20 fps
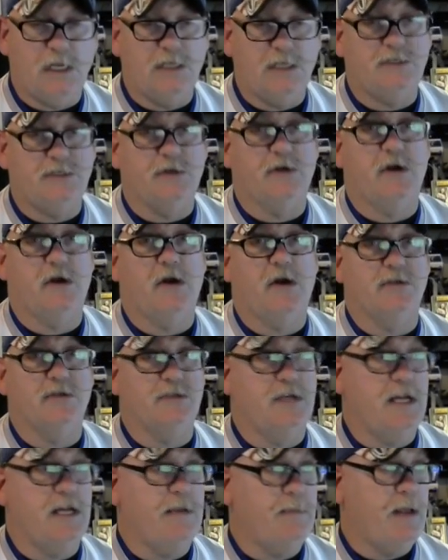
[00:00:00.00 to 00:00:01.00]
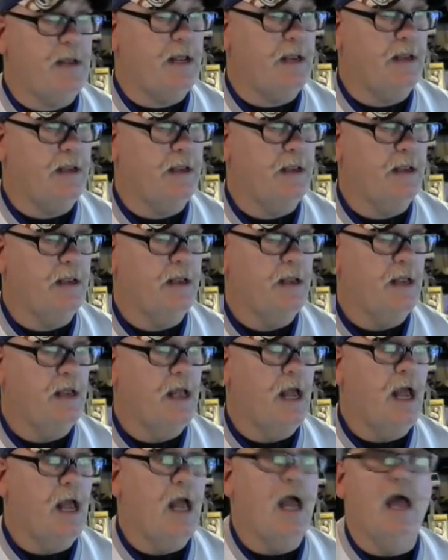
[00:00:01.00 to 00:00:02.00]
sell cards on eBay,
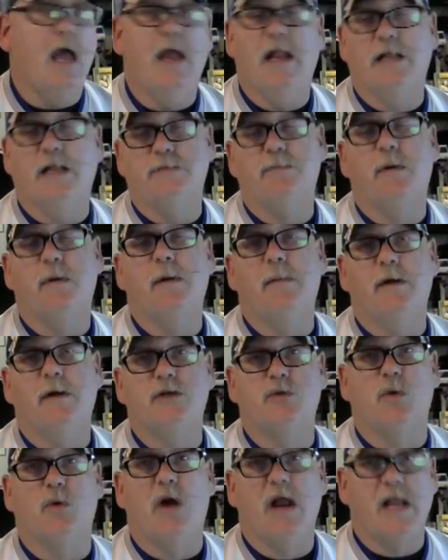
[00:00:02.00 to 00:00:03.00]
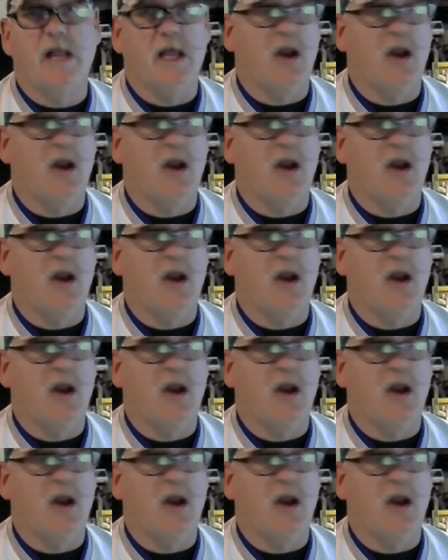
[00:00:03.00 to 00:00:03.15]
and that's pretty much where I get